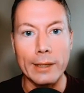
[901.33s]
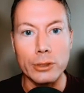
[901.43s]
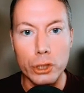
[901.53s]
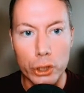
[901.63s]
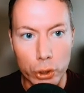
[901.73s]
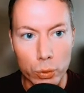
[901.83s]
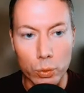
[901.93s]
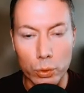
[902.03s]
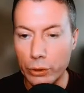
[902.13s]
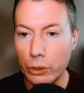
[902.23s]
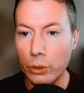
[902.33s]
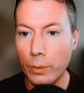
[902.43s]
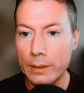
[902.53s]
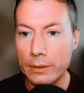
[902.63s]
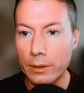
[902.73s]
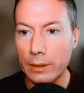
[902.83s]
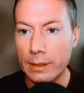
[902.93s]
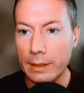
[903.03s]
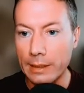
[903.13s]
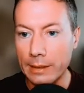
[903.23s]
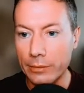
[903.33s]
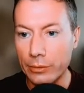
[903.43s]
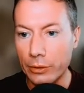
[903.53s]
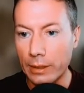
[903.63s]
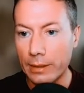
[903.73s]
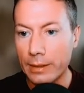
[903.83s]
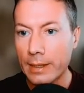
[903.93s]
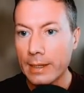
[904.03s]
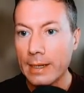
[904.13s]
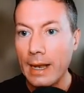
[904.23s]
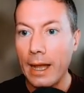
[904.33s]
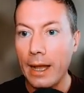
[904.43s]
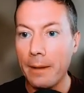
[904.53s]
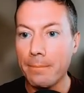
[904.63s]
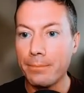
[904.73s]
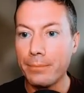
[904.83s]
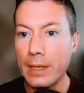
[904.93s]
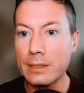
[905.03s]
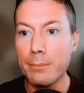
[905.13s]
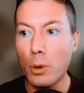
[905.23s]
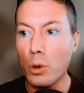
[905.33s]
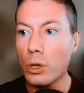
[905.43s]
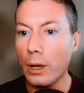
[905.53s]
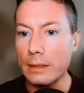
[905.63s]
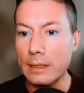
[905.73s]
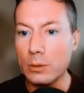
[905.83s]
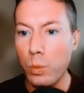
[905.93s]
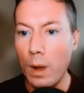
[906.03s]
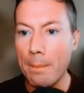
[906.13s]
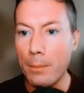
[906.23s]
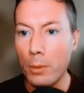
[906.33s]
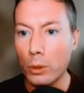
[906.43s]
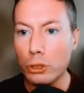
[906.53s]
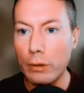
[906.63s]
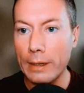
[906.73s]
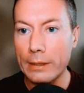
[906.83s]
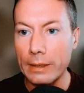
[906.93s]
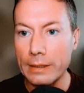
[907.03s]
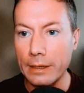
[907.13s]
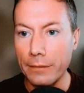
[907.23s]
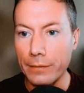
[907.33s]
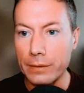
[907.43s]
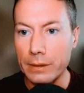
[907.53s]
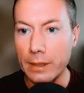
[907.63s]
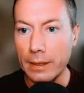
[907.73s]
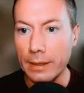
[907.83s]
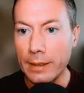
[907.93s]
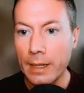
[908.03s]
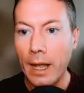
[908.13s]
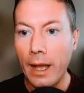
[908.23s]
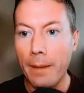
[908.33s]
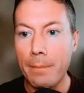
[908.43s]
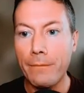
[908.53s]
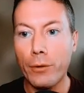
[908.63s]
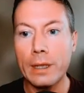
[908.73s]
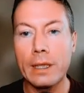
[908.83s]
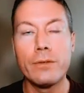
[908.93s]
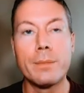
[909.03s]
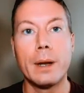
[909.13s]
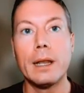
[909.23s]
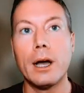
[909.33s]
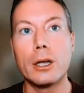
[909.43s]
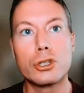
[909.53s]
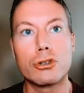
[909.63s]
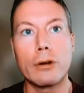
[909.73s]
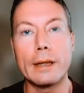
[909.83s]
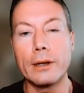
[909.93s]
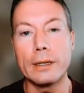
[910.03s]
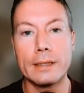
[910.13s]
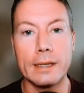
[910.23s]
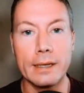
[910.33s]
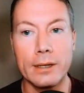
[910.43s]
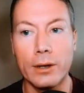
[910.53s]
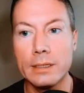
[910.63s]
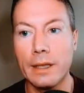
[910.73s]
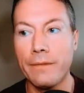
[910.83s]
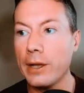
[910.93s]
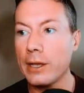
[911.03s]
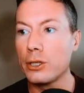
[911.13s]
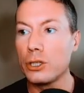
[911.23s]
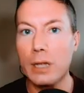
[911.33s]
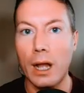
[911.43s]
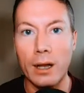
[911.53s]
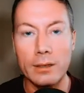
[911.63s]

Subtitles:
short the US dollar, Canadian dollar. There's more, guys. There's one more trade idea for today. Before I give you my last trade idea, guys, if I could just ask